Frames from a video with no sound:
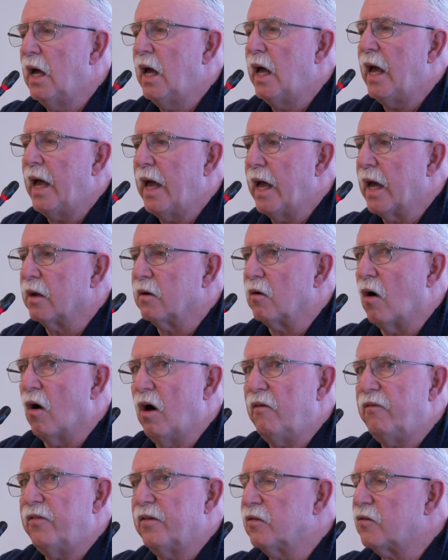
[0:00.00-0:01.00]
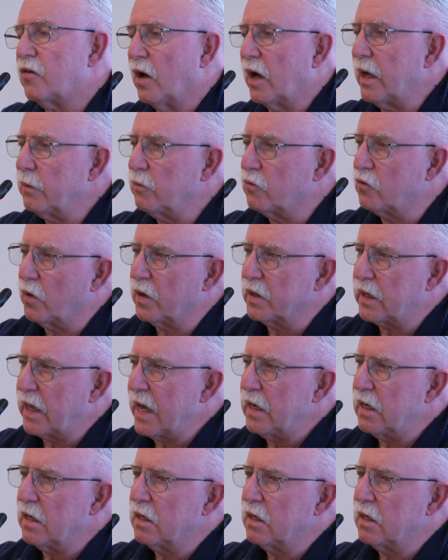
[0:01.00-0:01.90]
and oftentimes what that